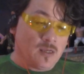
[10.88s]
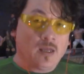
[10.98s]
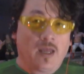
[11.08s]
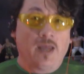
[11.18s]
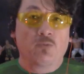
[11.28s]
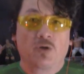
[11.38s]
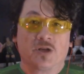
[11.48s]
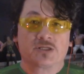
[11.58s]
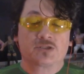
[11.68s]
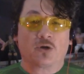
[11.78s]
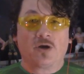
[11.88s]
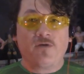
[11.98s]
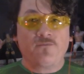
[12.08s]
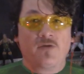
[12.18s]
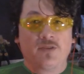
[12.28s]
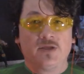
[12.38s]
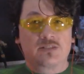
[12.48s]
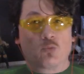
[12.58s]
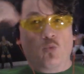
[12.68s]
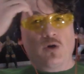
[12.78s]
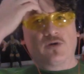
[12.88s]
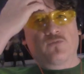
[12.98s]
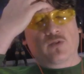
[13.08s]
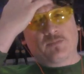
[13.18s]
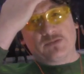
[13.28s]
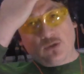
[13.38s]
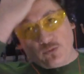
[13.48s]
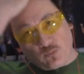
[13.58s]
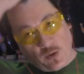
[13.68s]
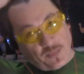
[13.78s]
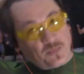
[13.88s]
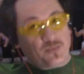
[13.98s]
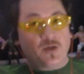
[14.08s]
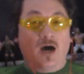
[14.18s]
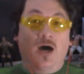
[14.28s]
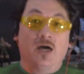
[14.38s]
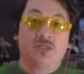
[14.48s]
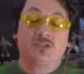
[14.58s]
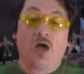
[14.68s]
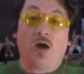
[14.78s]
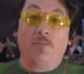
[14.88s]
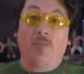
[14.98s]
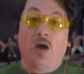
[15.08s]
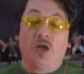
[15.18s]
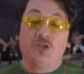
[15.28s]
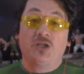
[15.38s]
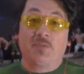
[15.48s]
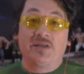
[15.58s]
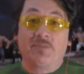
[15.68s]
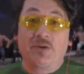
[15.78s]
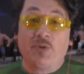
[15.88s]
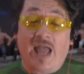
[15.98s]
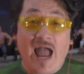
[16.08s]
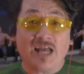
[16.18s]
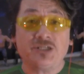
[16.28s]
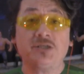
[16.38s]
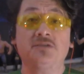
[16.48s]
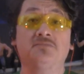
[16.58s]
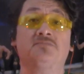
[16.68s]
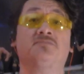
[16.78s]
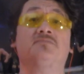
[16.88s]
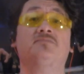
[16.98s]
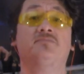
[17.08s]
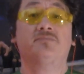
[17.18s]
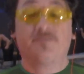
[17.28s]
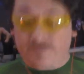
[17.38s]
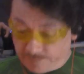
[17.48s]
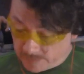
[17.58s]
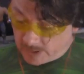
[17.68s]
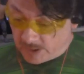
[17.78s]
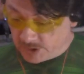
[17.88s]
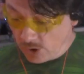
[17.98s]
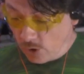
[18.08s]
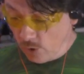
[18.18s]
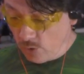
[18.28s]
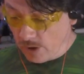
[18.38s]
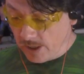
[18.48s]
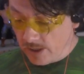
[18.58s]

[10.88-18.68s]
And we're going to start off this wonderful episode with some WWE action. So,